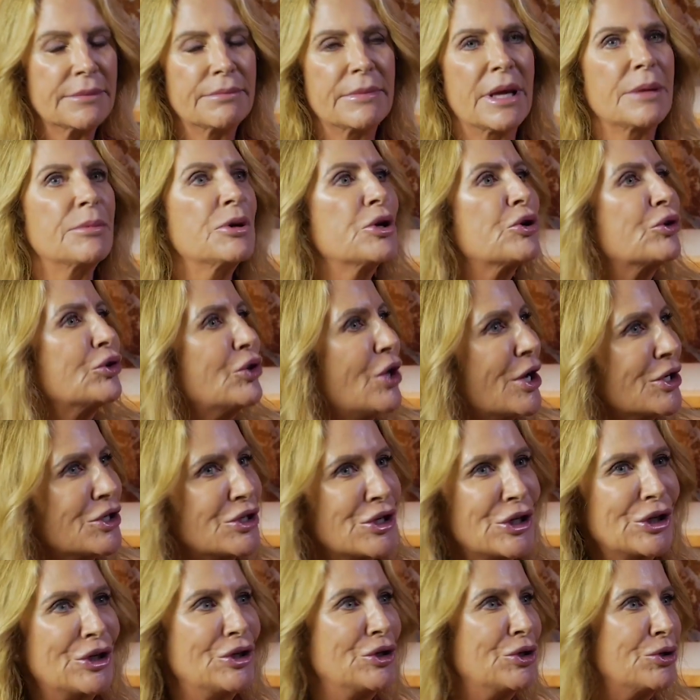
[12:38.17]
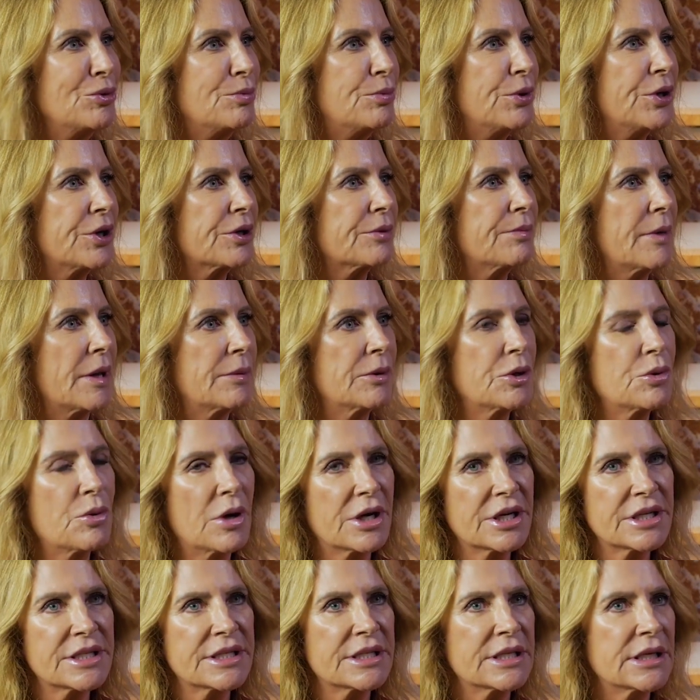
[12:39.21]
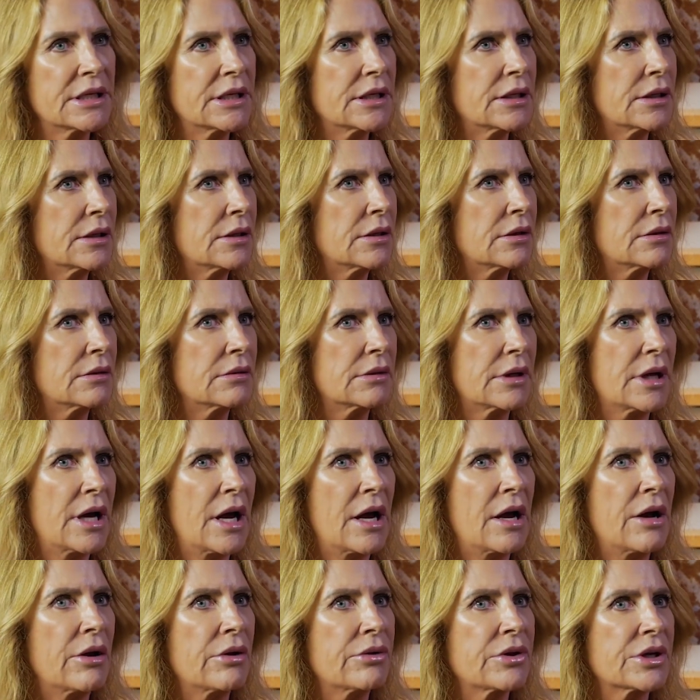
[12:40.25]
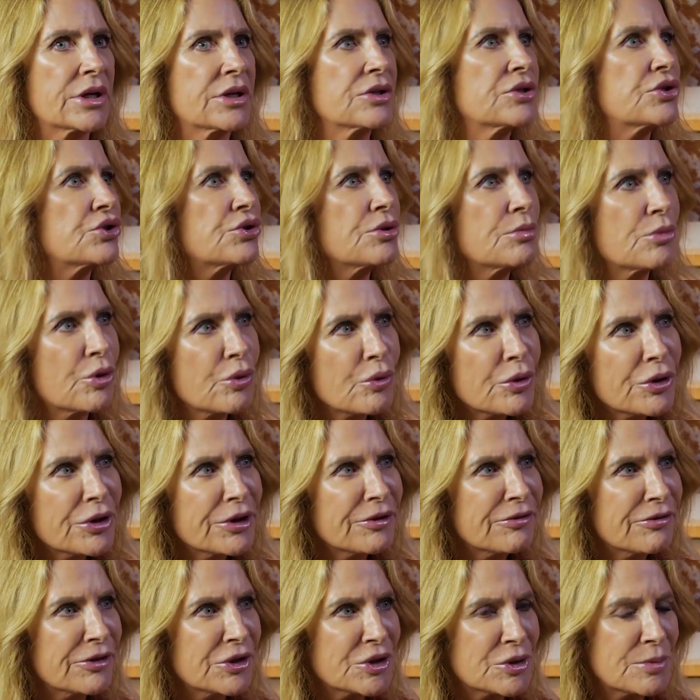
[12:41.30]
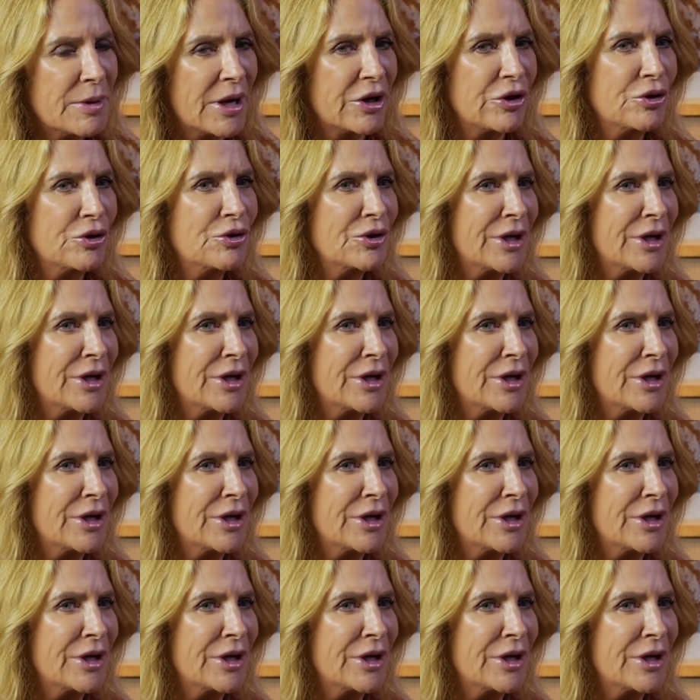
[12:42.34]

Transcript: Maybe you're launching a new book. Maybe you want to see how the consumer really feels about it.